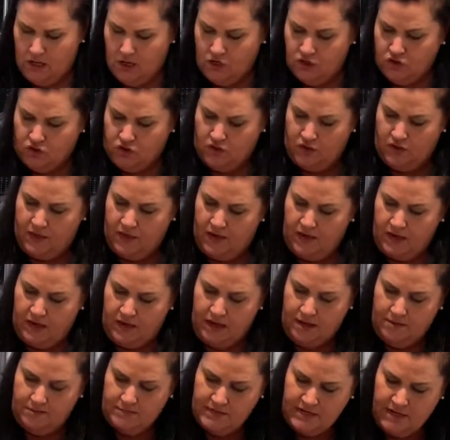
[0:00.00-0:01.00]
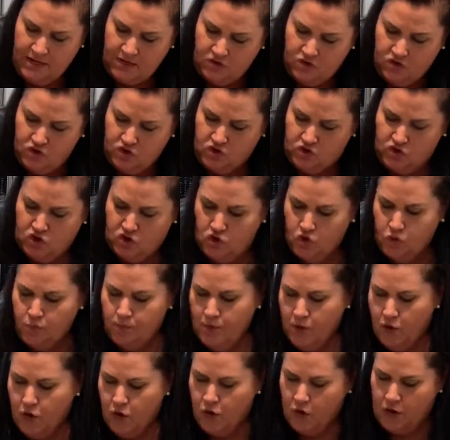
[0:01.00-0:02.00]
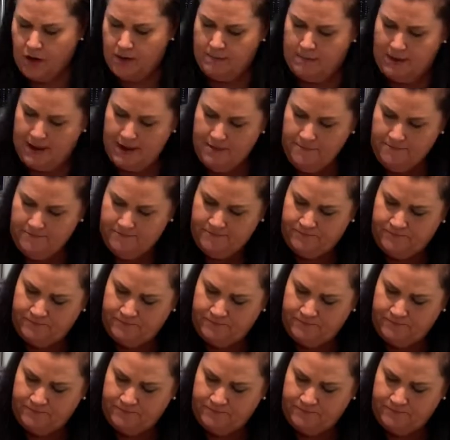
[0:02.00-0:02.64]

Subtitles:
so that it comes out super creamy.